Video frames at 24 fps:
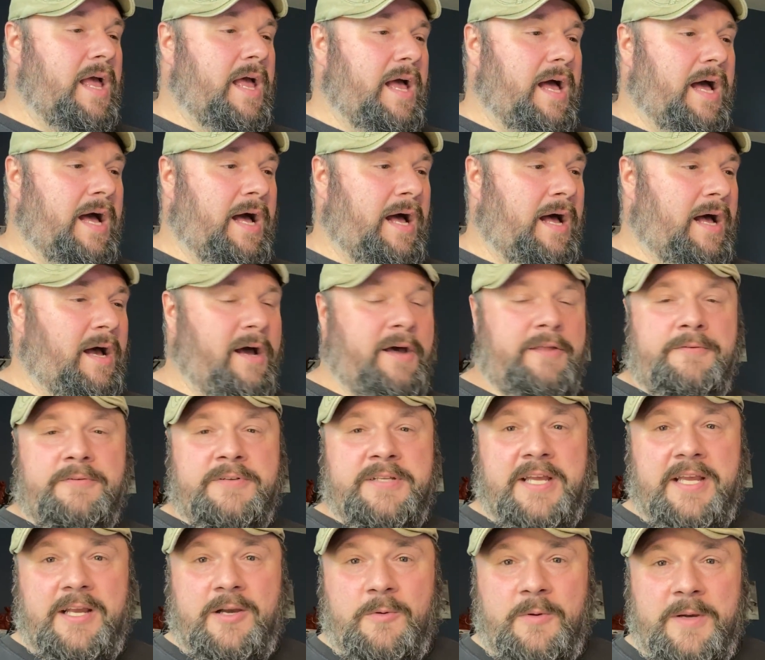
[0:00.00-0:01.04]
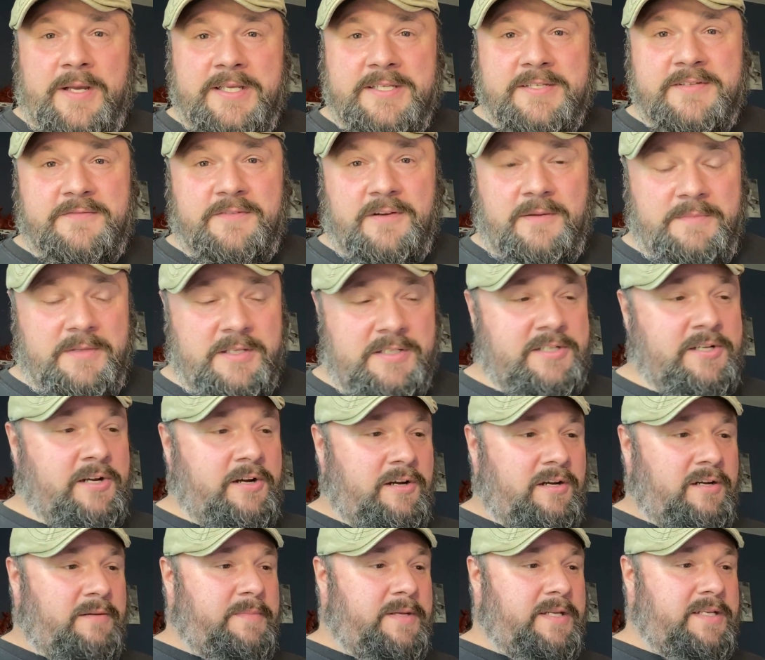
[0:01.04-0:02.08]
Other takeaways from the
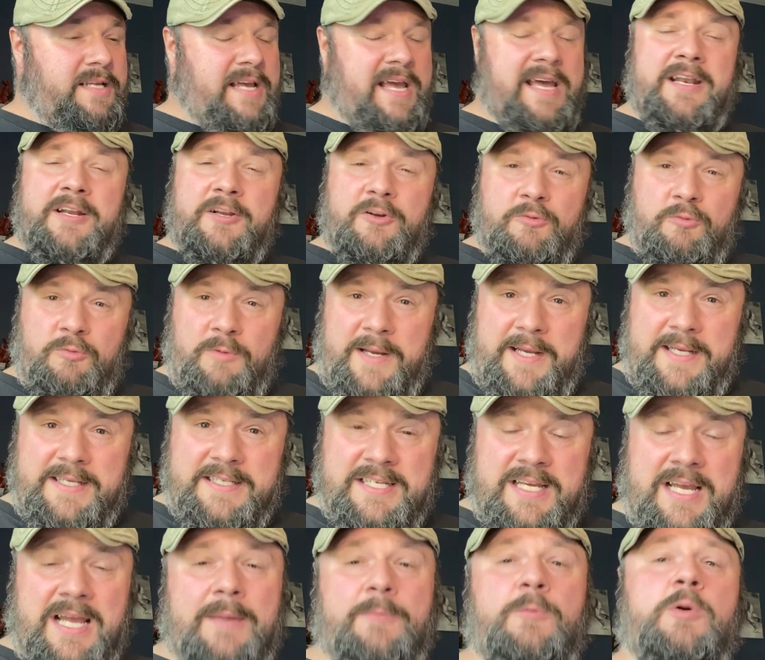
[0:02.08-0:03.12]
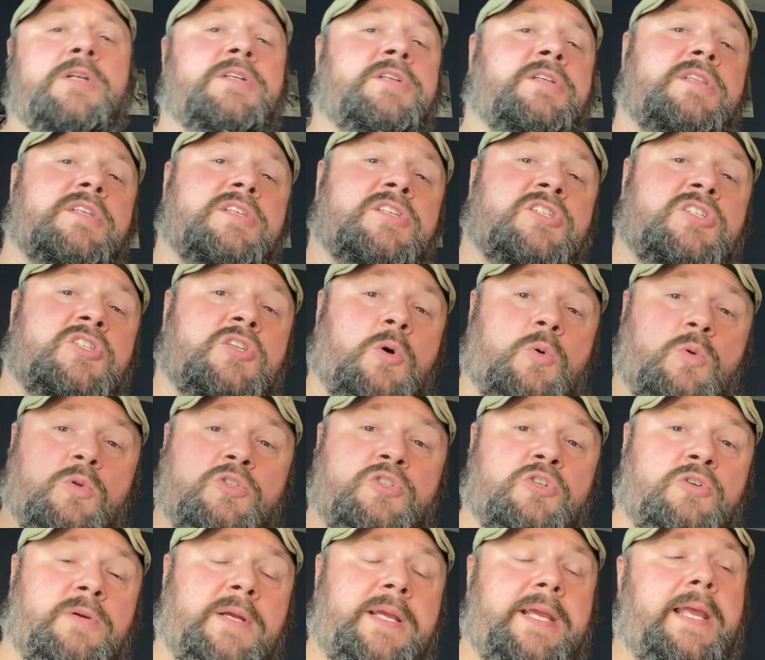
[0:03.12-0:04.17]
tournament: had a great time. Went to the
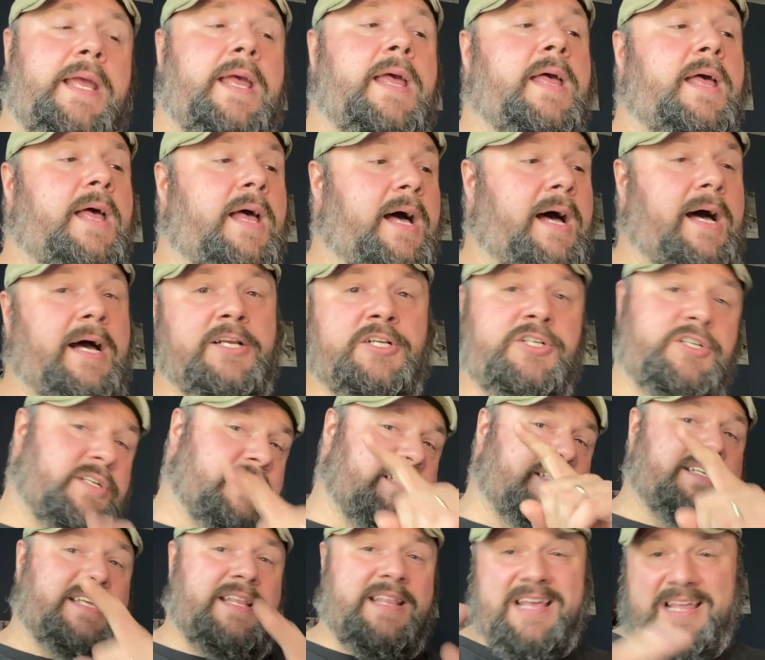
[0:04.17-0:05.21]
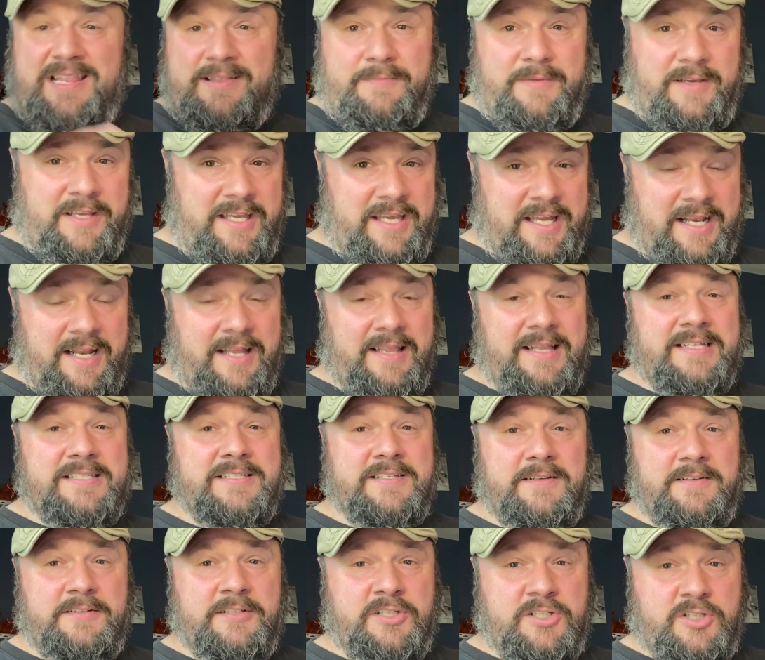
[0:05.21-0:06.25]
Soldiery. I should have said that in the beginning. That's
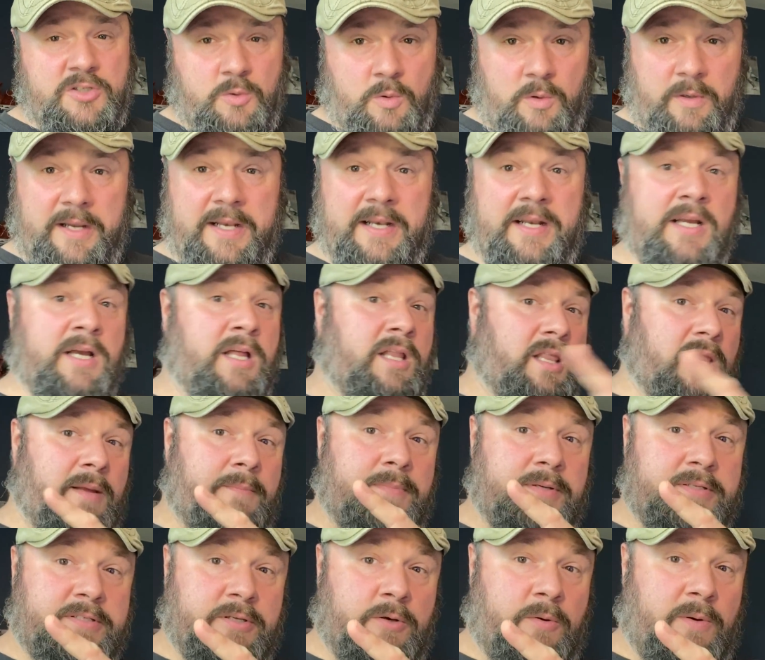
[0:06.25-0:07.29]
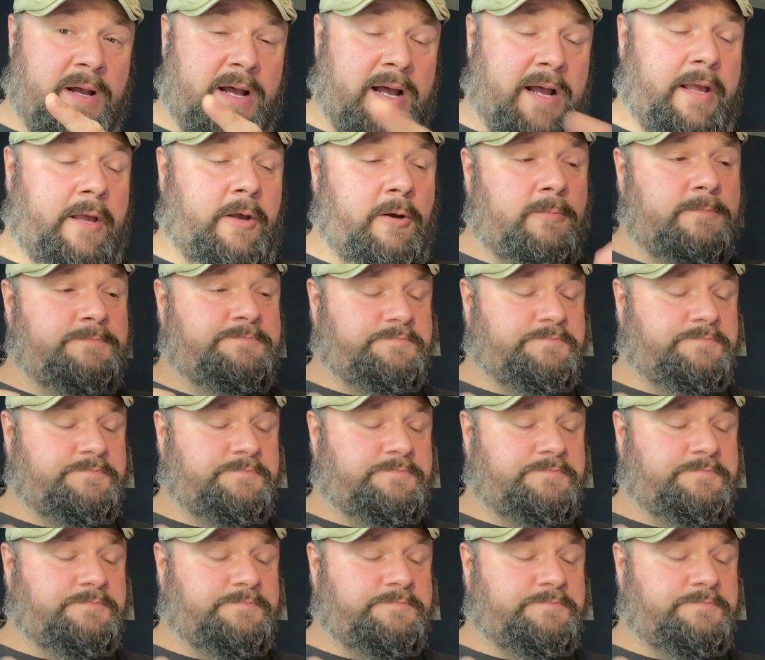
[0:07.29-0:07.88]
a store in Columbus, Ohio.